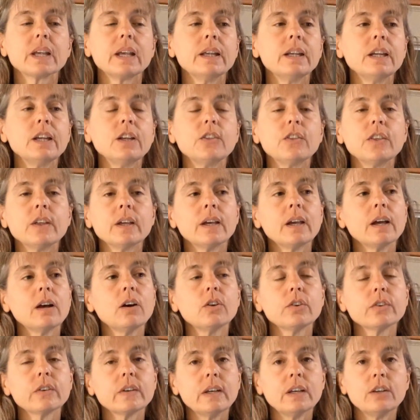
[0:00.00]
anything
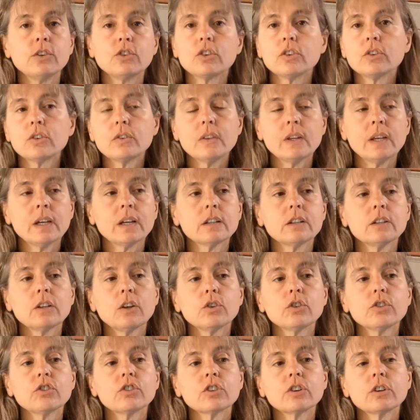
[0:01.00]
else enters the
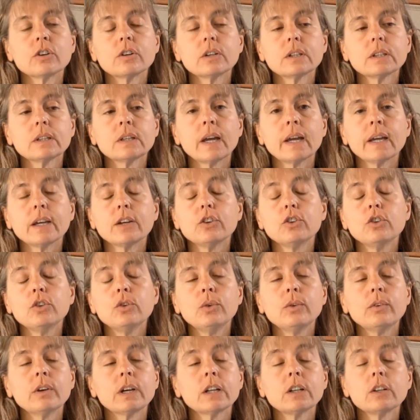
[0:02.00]
enclosure, like
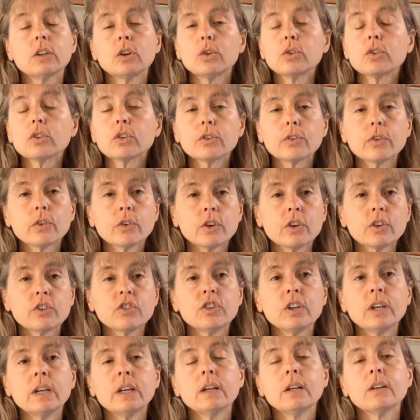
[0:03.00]
new enclosure
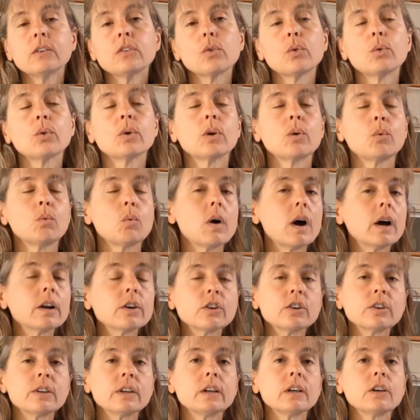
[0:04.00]
furnishings or a
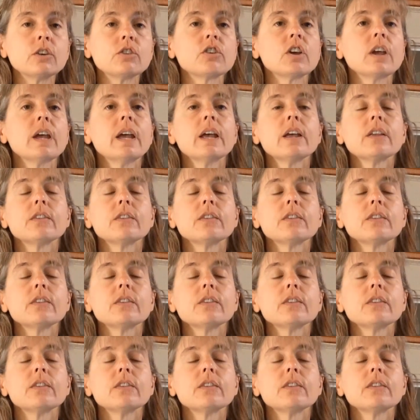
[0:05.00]
water dish,